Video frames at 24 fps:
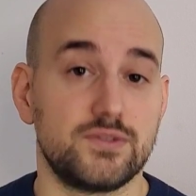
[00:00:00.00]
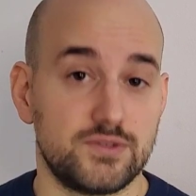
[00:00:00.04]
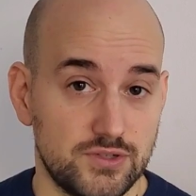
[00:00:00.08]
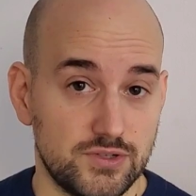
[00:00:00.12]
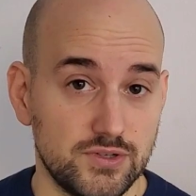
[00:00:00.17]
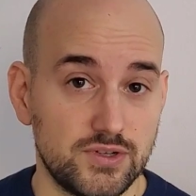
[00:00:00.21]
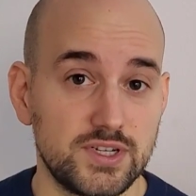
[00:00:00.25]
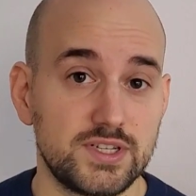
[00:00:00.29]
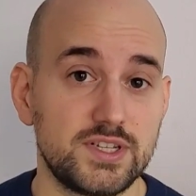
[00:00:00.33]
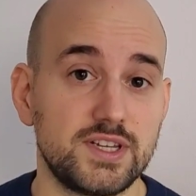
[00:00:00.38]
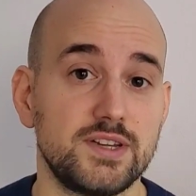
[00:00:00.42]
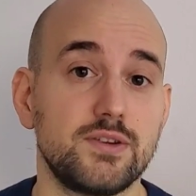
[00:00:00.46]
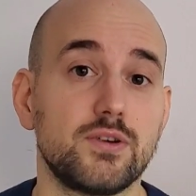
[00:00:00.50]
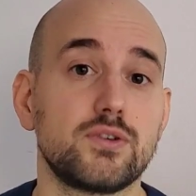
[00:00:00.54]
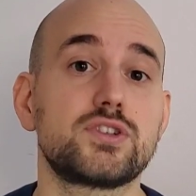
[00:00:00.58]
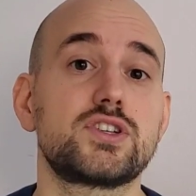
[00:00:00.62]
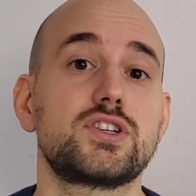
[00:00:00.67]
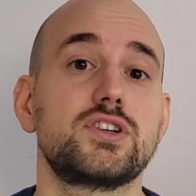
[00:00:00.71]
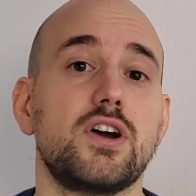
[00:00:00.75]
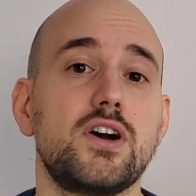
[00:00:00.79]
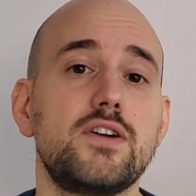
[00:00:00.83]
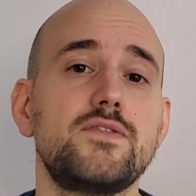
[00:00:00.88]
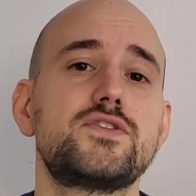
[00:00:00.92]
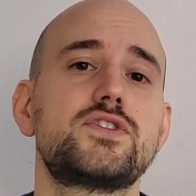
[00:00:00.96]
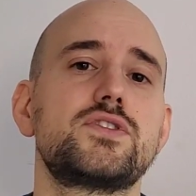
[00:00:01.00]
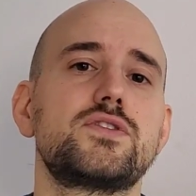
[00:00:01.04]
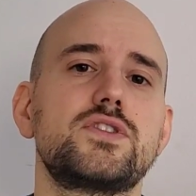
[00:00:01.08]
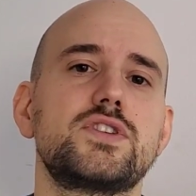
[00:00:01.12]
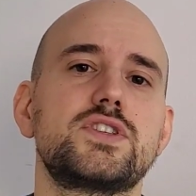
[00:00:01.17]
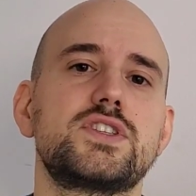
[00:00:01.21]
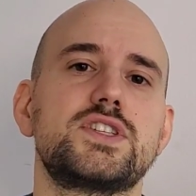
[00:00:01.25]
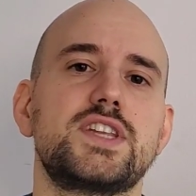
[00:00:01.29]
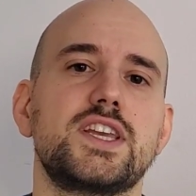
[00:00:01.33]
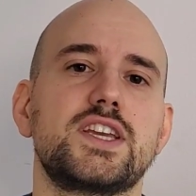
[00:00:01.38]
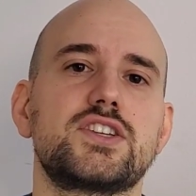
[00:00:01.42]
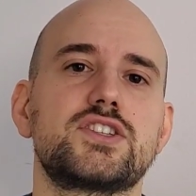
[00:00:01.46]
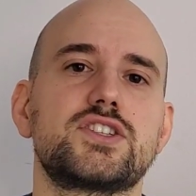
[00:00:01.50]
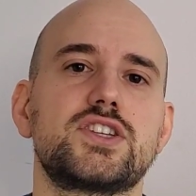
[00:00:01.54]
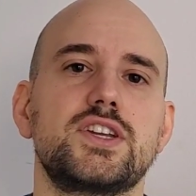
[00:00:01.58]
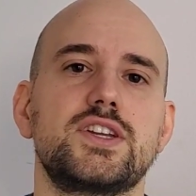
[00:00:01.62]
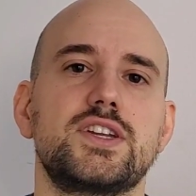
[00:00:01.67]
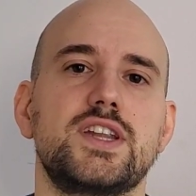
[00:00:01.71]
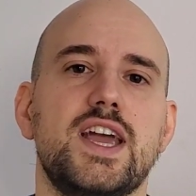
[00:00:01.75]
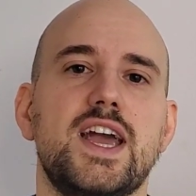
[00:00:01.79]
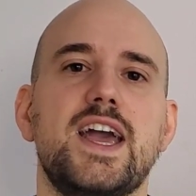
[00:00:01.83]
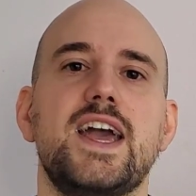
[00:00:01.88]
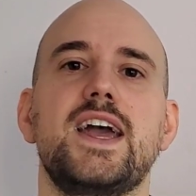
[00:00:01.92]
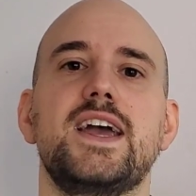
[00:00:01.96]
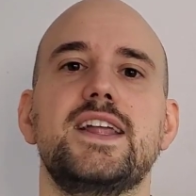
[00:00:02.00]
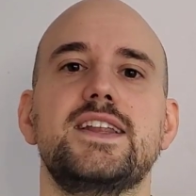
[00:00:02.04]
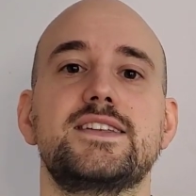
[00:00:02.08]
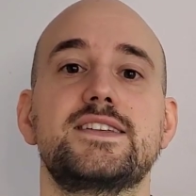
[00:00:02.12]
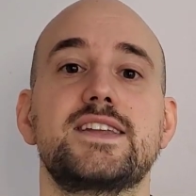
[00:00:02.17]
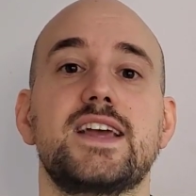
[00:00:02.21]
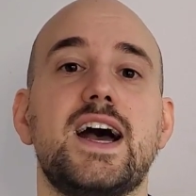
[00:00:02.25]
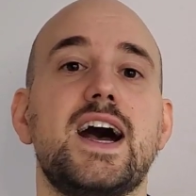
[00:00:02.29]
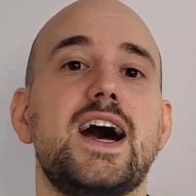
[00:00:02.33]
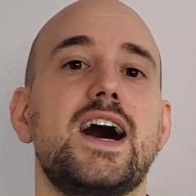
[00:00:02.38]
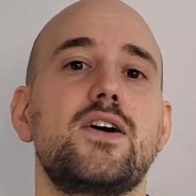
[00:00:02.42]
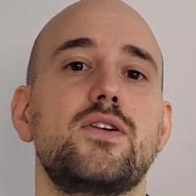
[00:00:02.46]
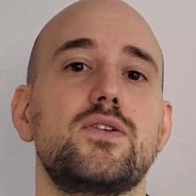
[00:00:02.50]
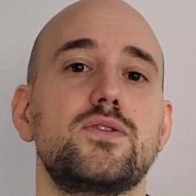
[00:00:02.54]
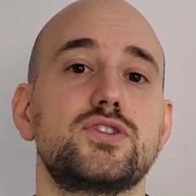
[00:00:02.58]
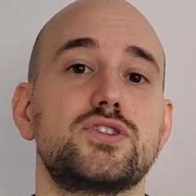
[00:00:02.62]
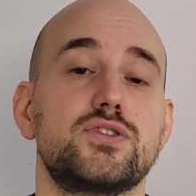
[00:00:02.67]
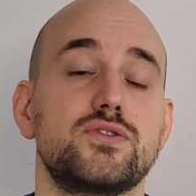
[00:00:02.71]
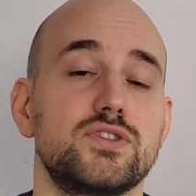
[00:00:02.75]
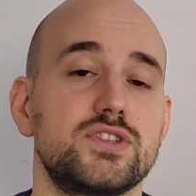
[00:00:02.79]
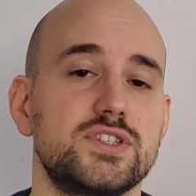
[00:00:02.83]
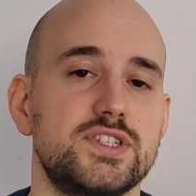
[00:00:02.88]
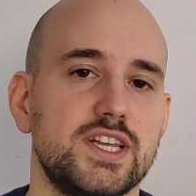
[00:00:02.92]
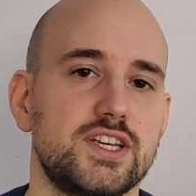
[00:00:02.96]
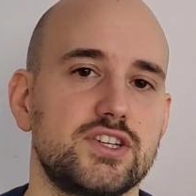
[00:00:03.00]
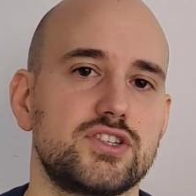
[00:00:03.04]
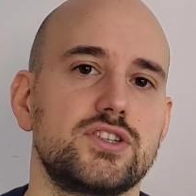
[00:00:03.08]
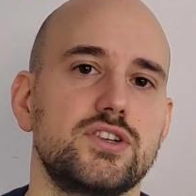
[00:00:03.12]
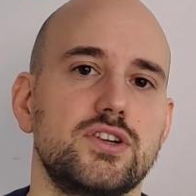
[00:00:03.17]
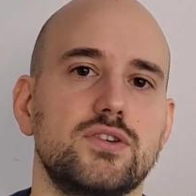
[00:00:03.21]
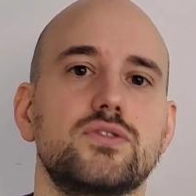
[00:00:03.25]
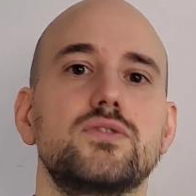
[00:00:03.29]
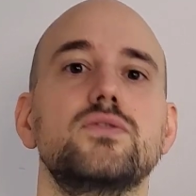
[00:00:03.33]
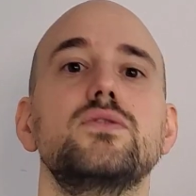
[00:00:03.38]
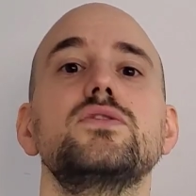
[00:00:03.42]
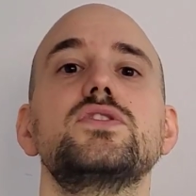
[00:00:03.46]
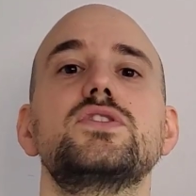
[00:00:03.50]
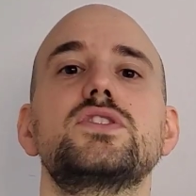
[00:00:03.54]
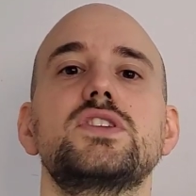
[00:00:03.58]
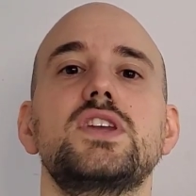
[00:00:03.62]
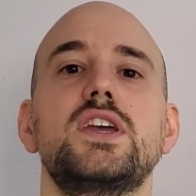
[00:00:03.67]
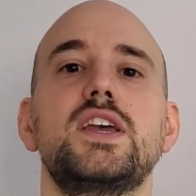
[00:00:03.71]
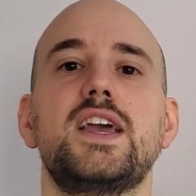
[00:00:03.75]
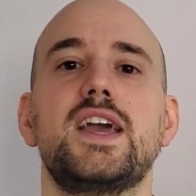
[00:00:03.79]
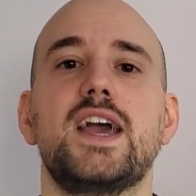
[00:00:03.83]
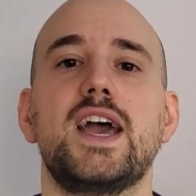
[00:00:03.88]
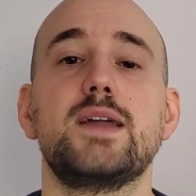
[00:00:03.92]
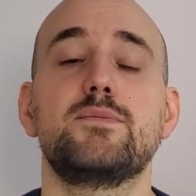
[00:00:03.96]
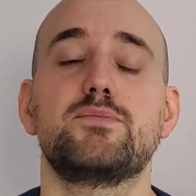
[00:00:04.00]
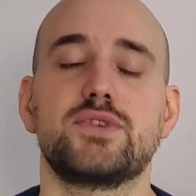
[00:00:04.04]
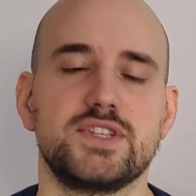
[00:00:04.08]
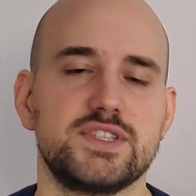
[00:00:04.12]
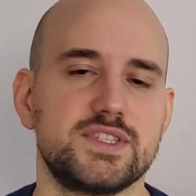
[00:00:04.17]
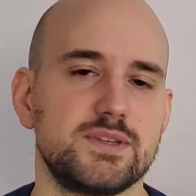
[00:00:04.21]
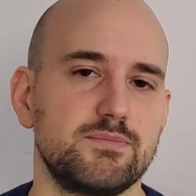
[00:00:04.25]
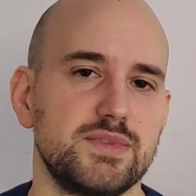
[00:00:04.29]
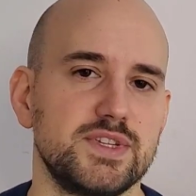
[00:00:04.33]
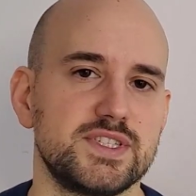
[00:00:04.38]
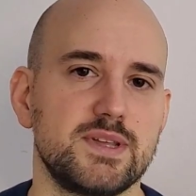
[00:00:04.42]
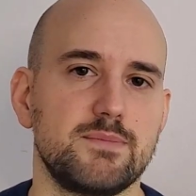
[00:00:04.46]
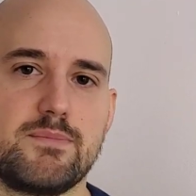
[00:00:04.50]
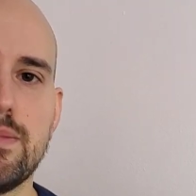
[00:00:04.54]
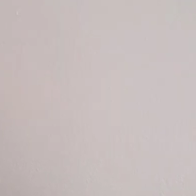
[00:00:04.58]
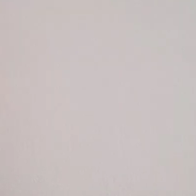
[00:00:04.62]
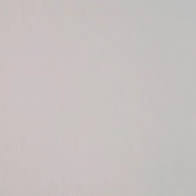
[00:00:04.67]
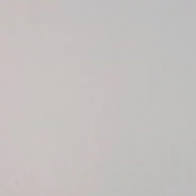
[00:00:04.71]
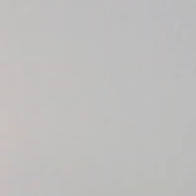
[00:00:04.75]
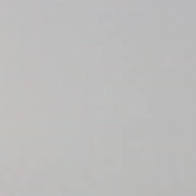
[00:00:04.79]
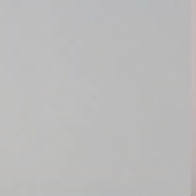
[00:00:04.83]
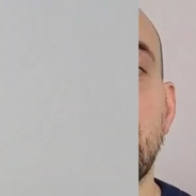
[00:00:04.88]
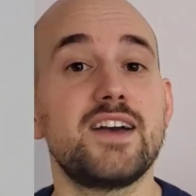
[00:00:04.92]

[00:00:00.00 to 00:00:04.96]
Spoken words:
the notion of jurisdiction and how jurisdictional rules and principles apply.